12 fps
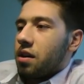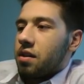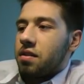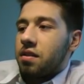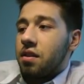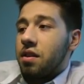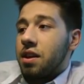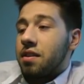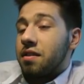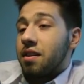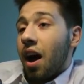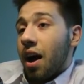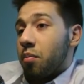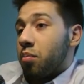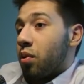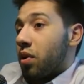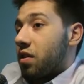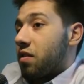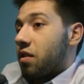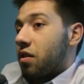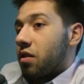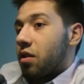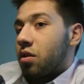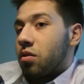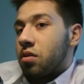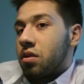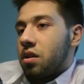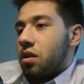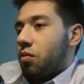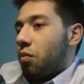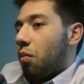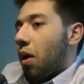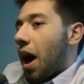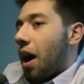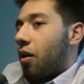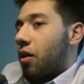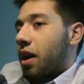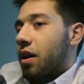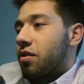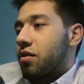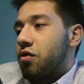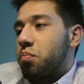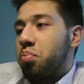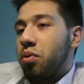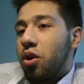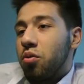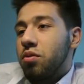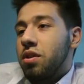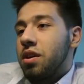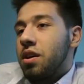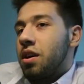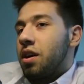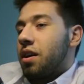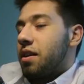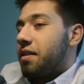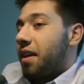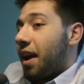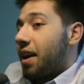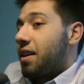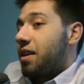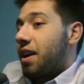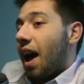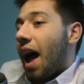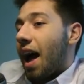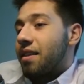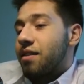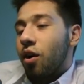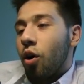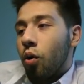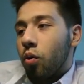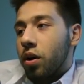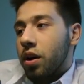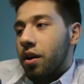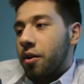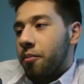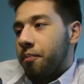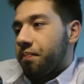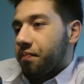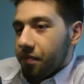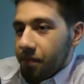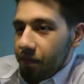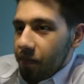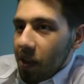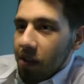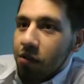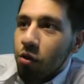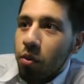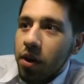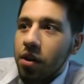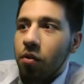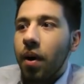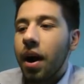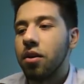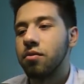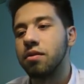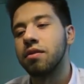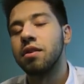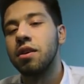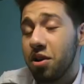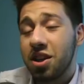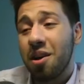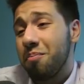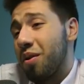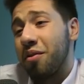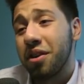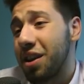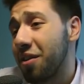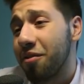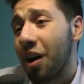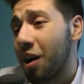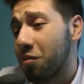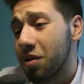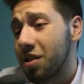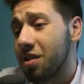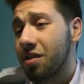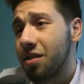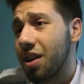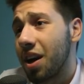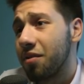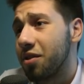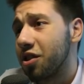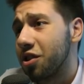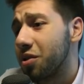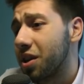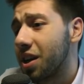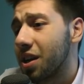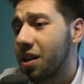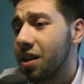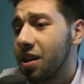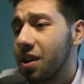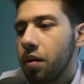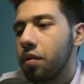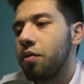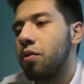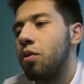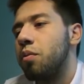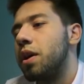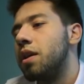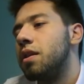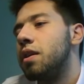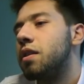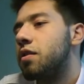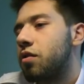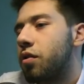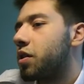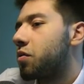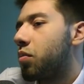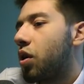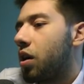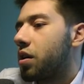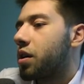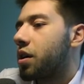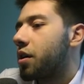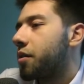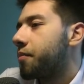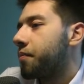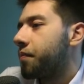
He still needs 9 points here, though. Wow. Okay, so he's blown Dana and Oak to win the round, which I'm perfectly fine with, not even joking. I'm gonna throw away the Disgraced Brawler here,